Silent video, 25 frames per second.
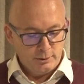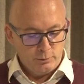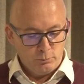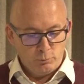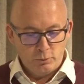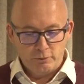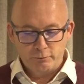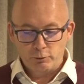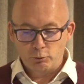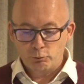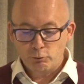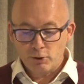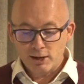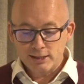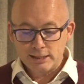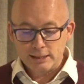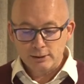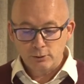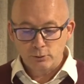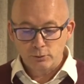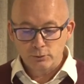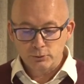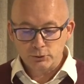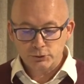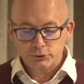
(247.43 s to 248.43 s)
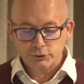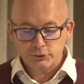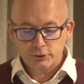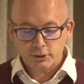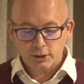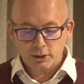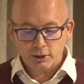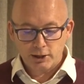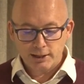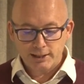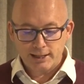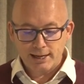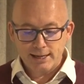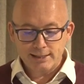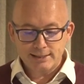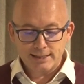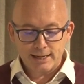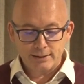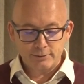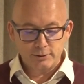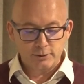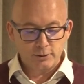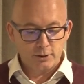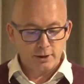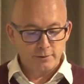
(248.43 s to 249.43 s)
We've already launched high
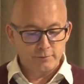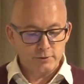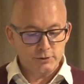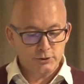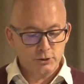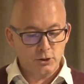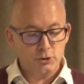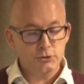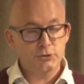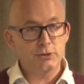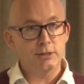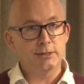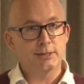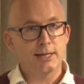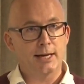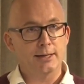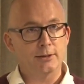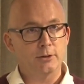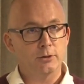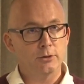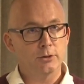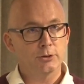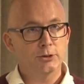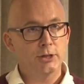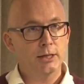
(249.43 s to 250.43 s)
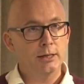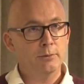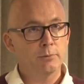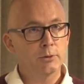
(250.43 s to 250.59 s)
laydown and high viscosity technology,